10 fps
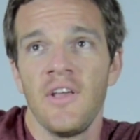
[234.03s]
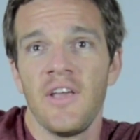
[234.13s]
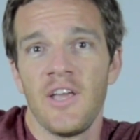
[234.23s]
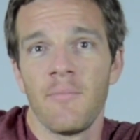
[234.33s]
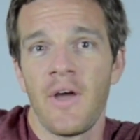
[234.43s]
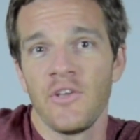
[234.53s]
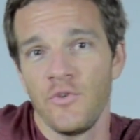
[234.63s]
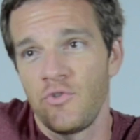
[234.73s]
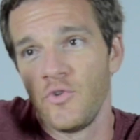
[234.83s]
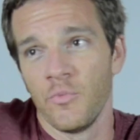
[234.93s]
in my
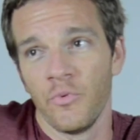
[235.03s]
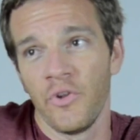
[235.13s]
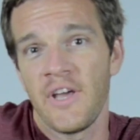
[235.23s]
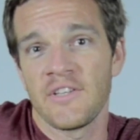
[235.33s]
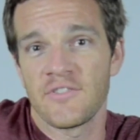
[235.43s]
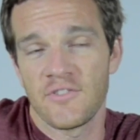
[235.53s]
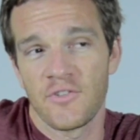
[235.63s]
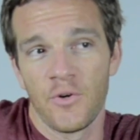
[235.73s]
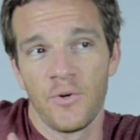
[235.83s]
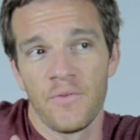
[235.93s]
YouTube list,
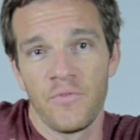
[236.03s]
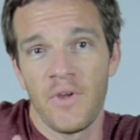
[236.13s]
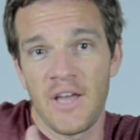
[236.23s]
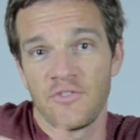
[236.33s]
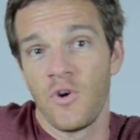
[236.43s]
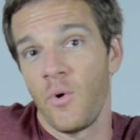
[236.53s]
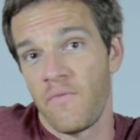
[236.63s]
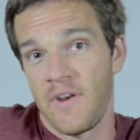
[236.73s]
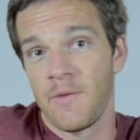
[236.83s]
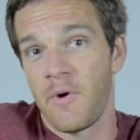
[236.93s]
so if you guys know
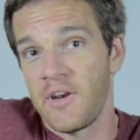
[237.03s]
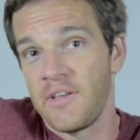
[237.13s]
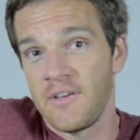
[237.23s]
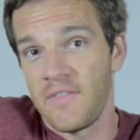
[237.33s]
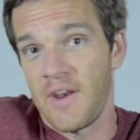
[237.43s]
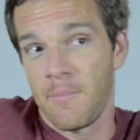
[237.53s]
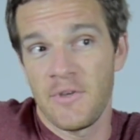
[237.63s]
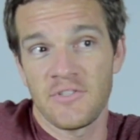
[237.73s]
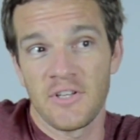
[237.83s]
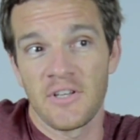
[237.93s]
of anybody that I'm
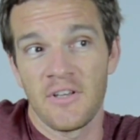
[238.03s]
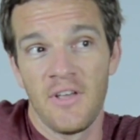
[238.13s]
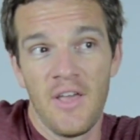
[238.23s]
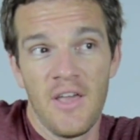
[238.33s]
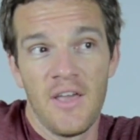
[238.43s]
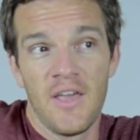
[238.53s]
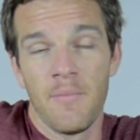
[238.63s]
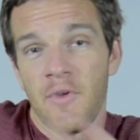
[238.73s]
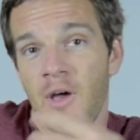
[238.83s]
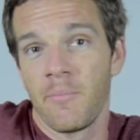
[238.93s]
missing,
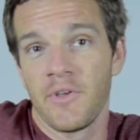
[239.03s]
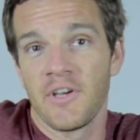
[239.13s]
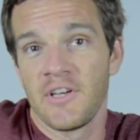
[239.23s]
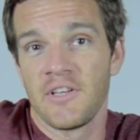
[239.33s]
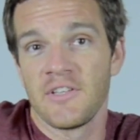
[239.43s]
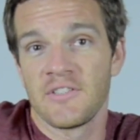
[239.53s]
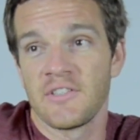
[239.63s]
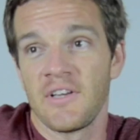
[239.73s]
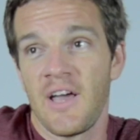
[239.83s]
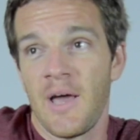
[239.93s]
hit me up, because
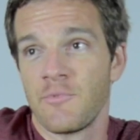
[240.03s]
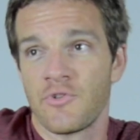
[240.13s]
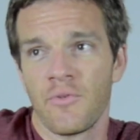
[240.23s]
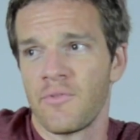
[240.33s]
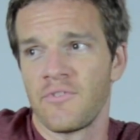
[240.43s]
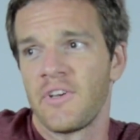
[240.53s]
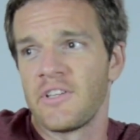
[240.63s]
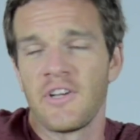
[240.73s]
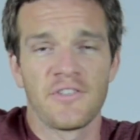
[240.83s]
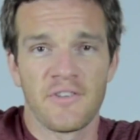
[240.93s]
I'm sure there's like a
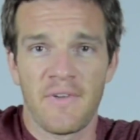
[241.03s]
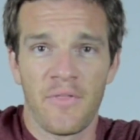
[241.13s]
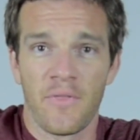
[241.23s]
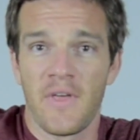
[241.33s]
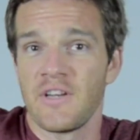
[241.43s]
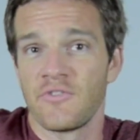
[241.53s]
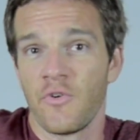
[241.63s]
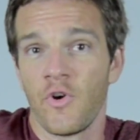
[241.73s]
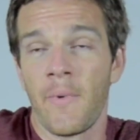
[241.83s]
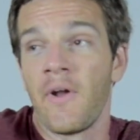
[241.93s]
ton of stuff out there that I just
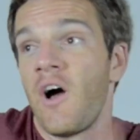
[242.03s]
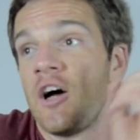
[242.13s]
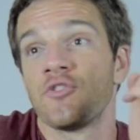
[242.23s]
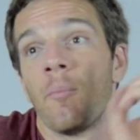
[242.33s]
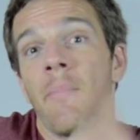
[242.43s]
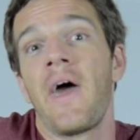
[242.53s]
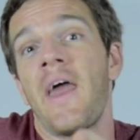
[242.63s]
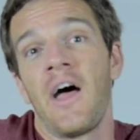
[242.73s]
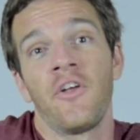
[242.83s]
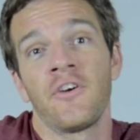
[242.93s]
don't know about. Also, Ben
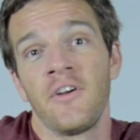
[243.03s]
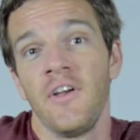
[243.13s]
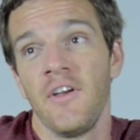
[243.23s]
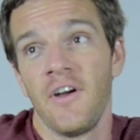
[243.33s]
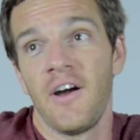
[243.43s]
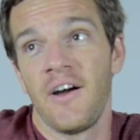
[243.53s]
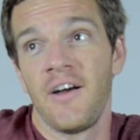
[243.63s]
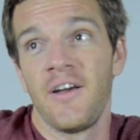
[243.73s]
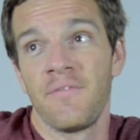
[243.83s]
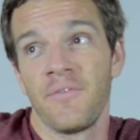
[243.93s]
Eller,
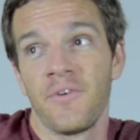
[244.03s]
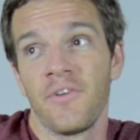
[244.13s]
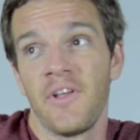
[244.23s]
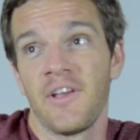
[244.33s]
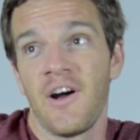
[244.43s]
if you're into like